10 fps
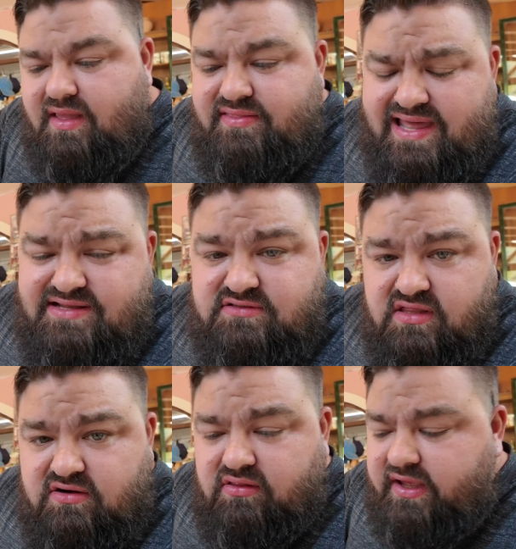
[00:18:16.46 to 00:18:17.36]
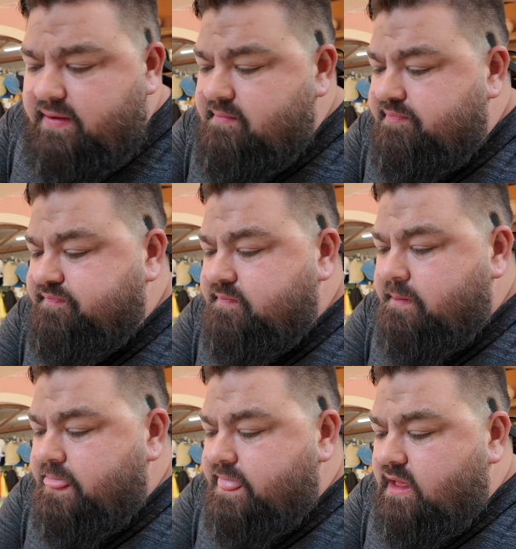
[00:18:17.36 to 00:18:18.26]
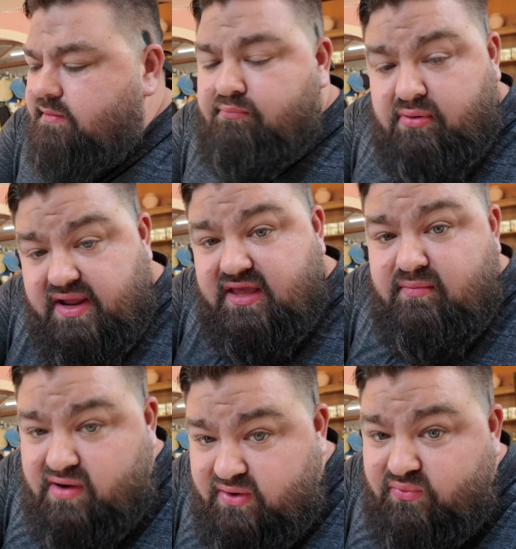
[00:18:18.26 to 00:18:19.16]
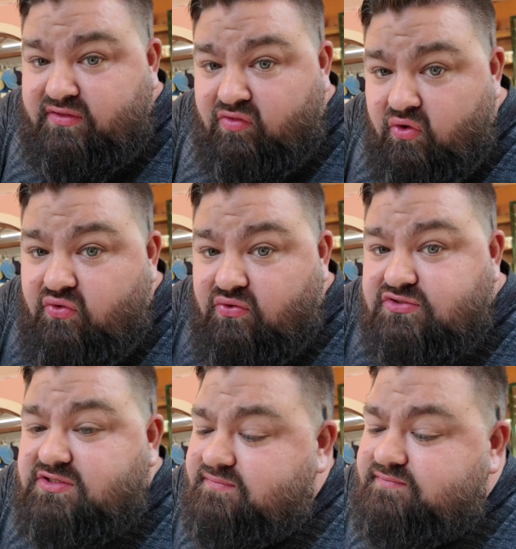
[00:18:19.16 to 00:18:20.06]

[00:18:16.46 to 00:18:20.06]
That is literally breaking bread with the locals.